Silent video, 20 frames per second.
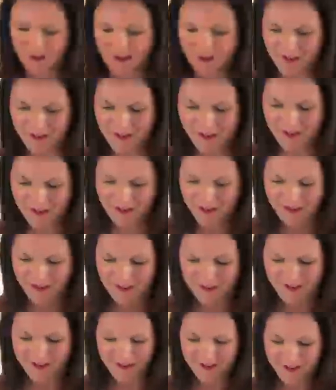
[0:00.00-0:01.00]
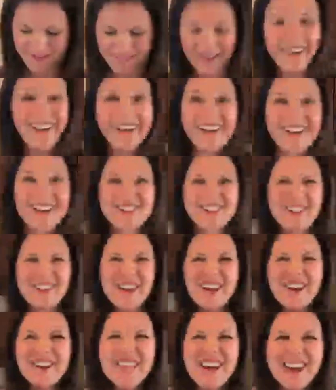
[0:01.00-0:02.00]
So
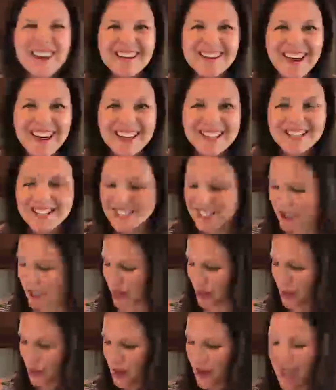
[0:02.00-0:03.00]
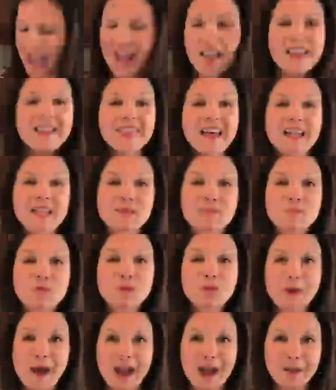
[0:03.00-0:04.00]
you hear that nice sizzle? That's
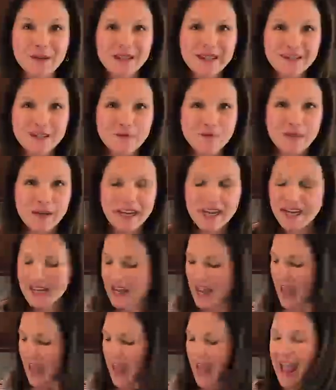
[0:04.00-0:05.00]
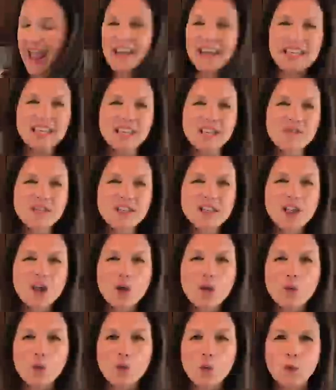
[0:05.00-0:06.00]
browning the meat, and it gives it
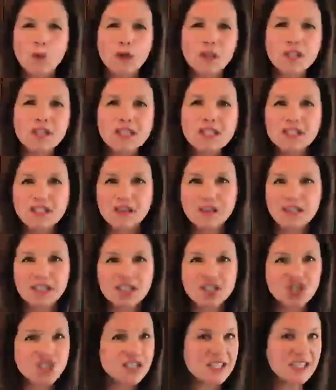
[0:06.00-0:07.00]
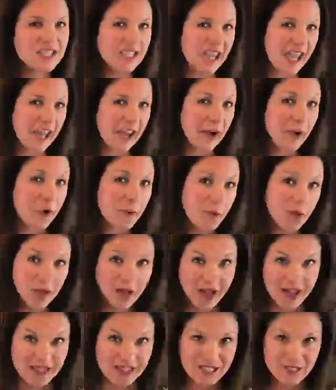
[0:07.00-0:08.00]
a really delicious
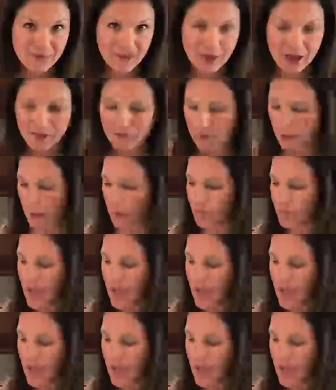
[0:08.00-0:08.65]
caramelized flavor.